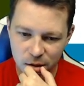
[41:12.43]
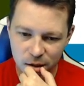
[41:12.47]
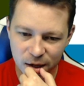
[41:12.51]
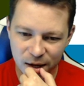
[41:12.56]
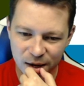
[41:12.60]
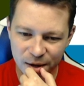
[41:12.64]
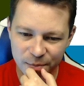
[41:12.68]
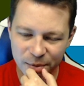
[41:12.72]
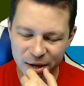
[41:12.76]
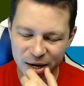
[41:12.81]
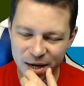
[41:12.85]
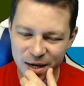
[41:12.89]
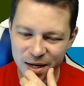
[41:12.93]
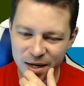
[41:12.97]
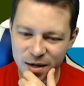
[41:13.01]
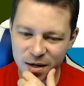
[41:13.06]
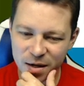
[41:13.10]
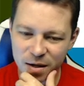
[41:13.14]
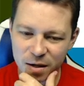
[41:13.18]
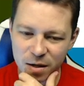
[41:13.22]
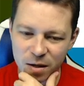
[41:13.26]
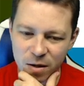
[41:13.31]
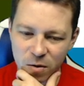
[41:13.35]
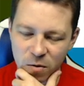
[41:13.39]
I might lead a
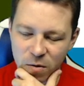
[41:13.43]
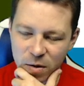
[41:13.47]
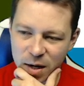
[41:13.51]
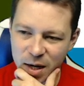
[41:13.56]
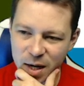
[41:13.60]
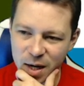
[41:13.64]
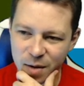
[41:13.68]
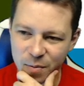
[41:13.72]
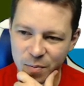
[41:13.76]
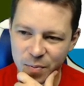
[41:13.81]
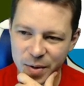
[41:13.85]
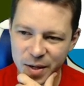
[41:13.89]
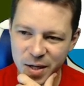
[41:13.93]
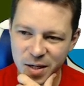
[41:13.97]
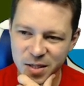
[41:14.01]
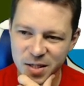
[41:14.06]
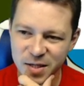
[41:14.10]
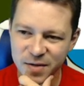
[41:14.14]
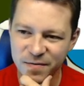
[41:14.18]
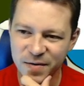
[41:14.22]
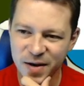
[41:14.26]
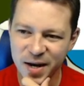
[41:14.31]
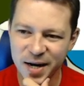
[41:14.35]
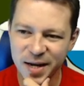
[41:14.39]
low club because
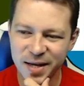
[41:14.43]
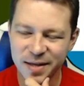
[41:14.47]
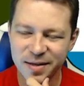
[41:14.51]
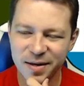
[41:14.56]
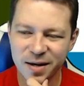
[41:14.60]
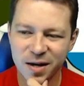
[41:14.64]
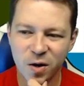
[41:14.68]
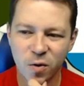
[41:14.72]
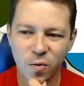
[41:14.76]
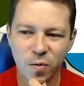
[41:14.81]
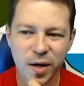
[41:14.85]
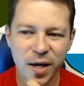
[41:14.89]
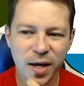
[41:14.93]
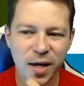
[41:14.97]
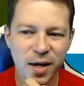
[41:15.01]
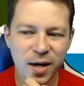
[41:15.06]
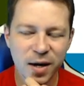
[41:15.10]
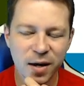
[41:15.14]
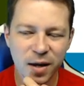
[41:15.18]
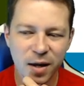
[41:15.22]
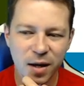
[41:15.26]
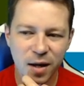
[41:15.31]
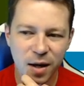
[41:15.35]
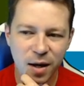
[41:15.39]
if I lead the
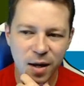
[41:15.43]
queen,